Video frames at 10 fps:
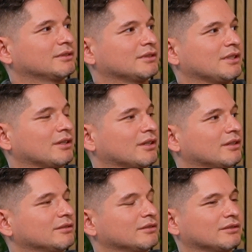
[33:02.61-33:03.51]
You
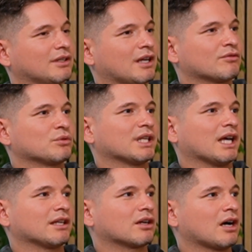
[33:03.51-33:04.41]
know, everyone
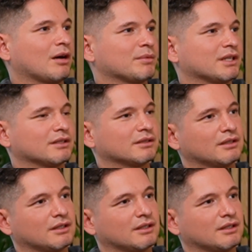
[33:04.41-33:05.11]
had a common